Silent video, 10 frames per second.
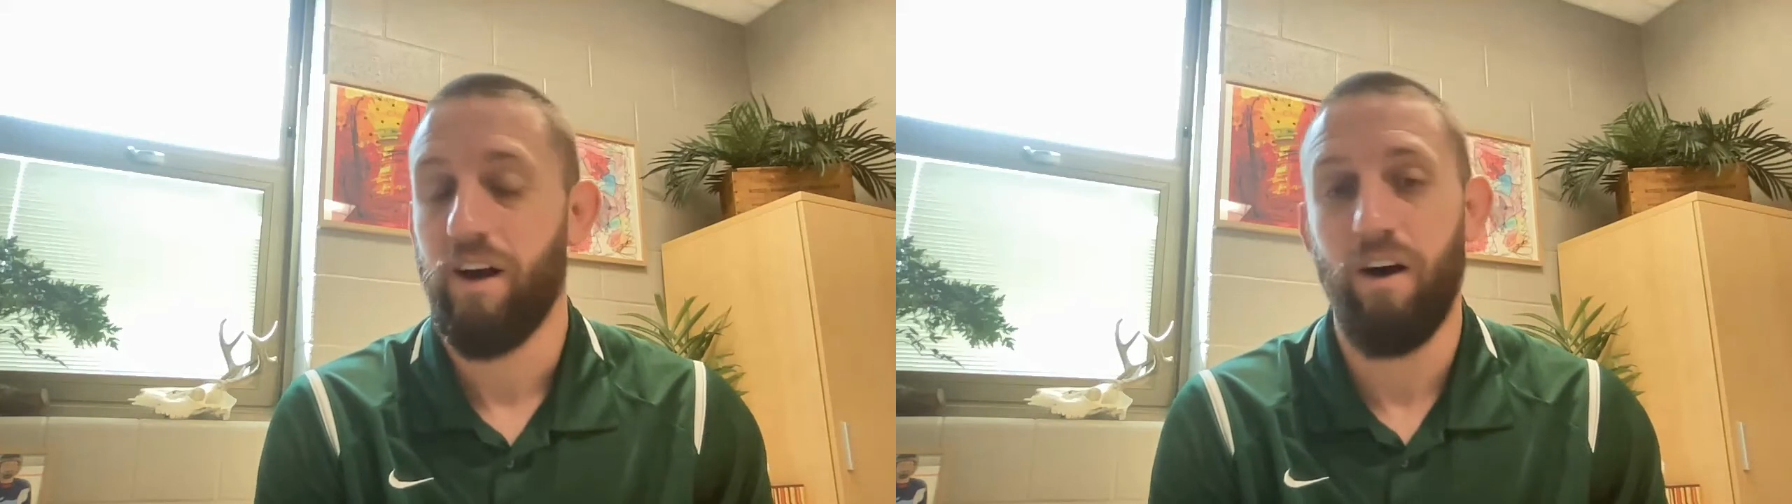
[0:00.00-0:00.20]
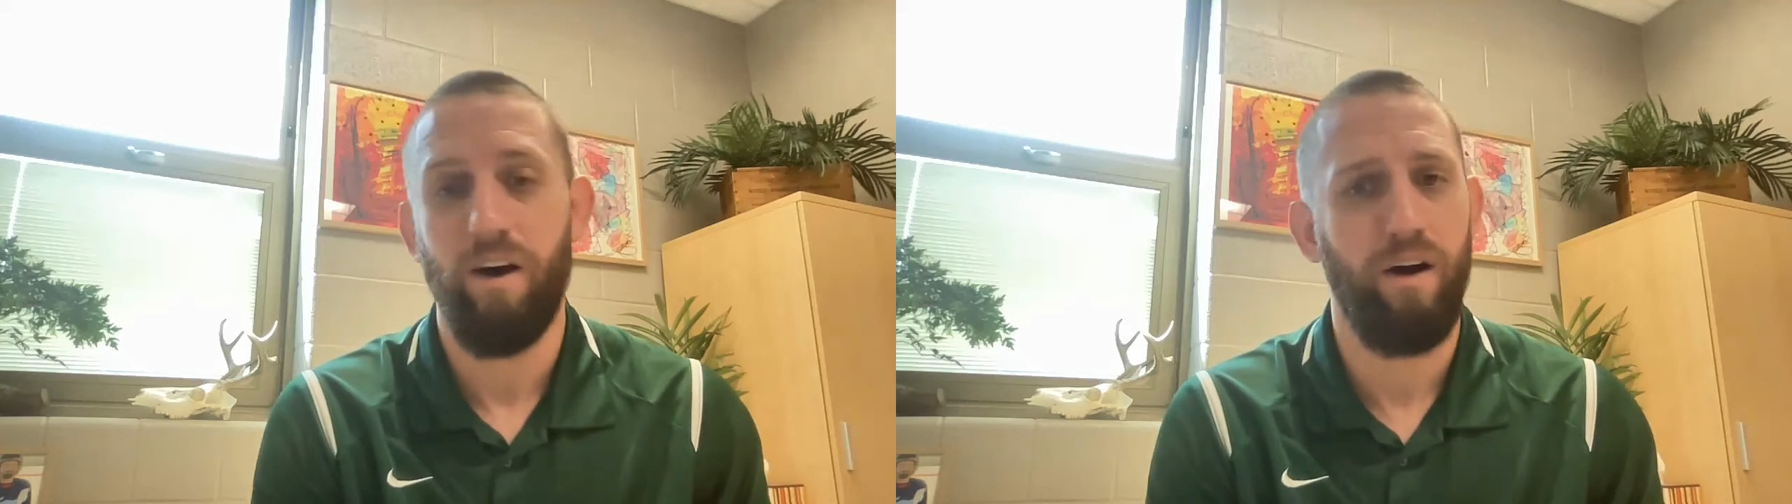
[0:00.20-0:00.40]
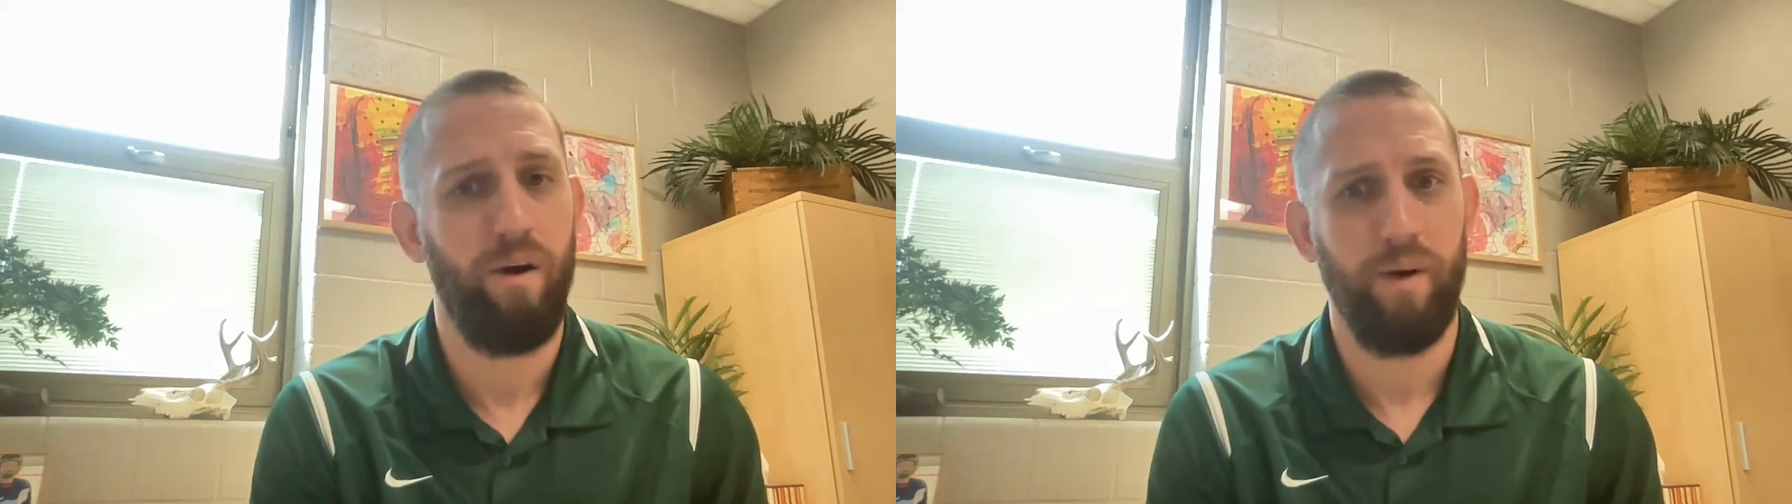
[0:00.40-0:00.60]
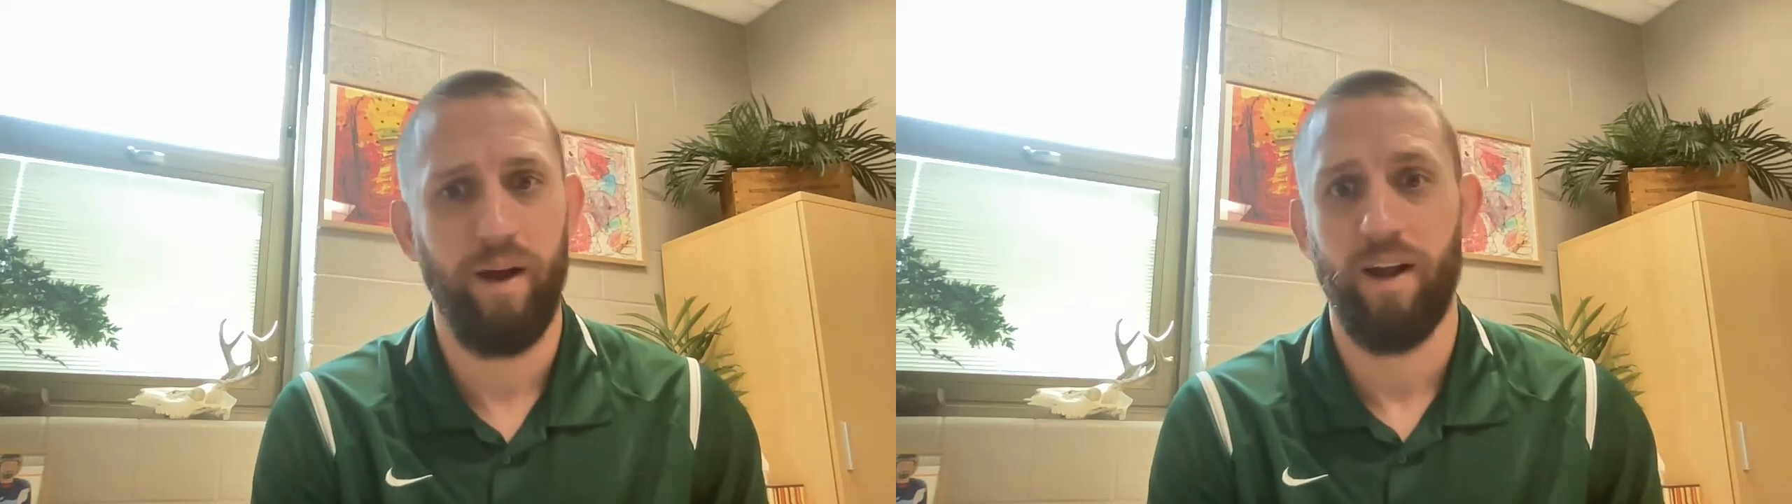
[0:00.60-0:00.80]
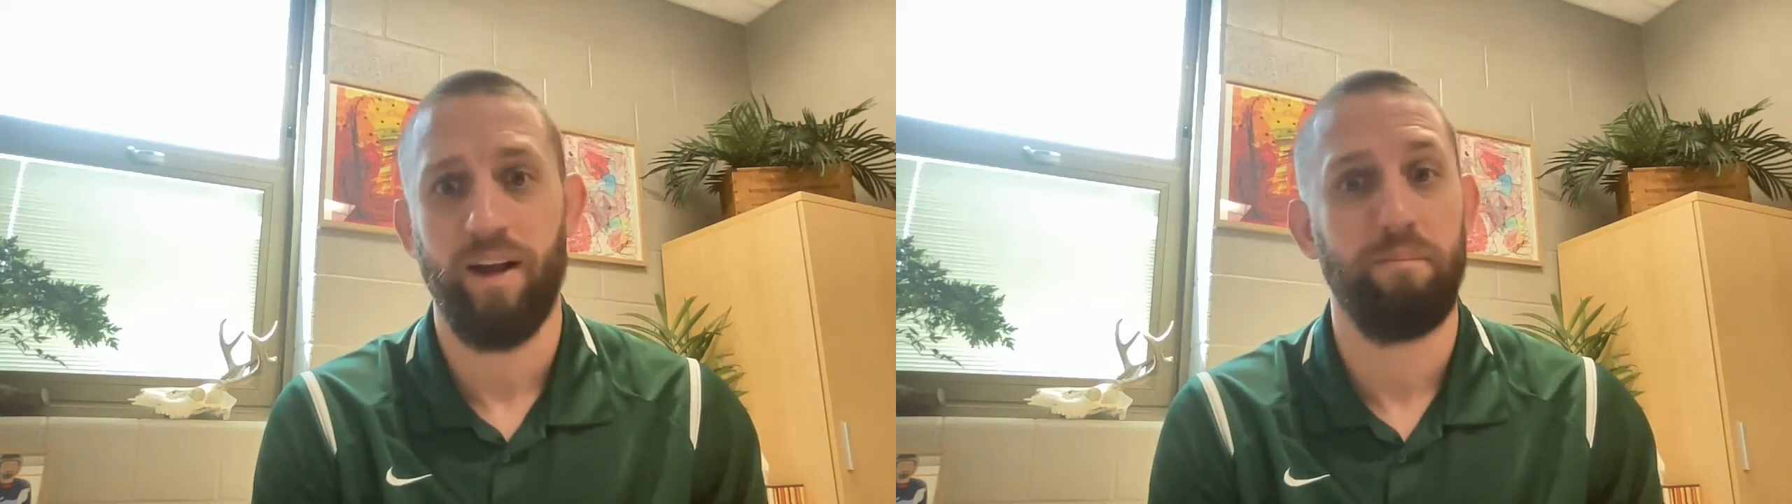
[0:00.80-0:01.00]
oh
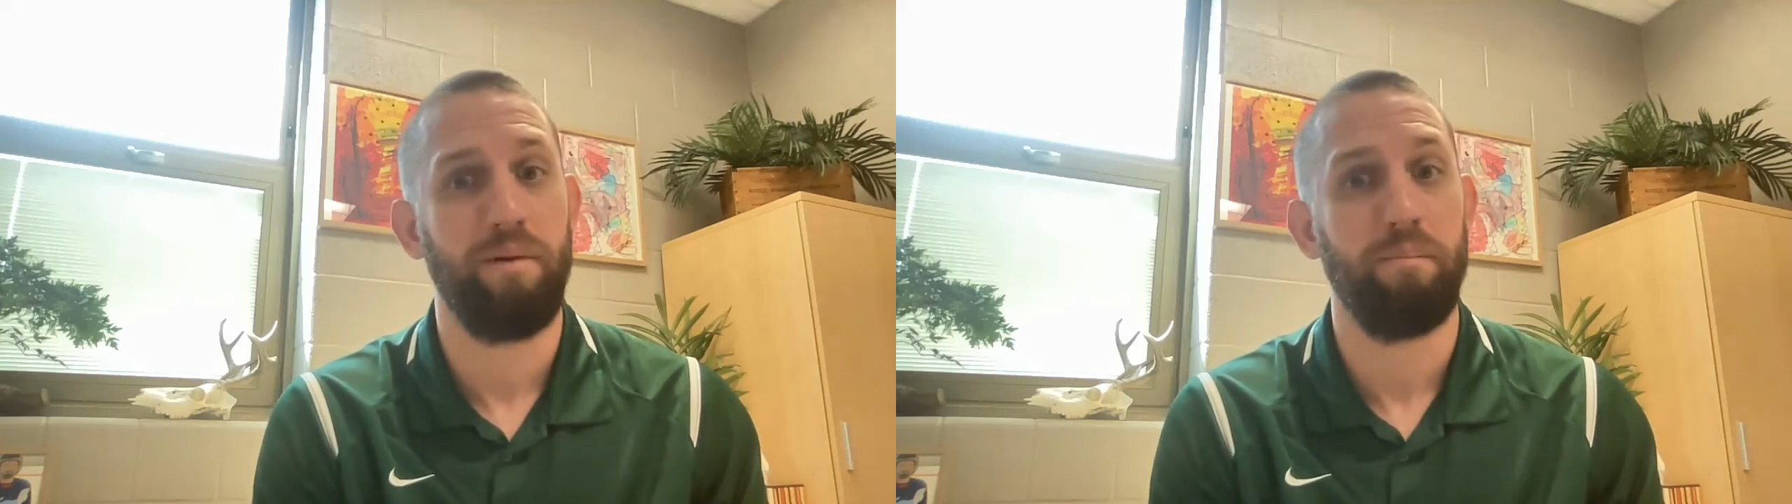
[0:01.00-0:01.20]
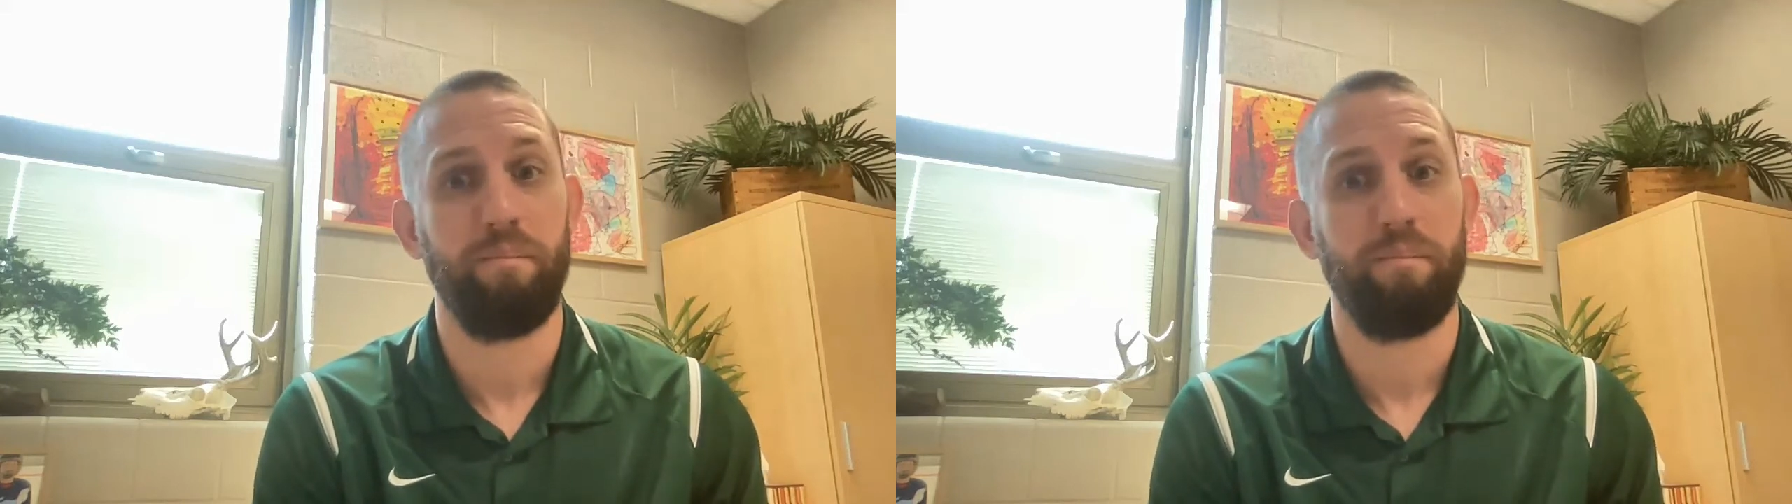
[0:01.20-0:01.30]
man, I can be a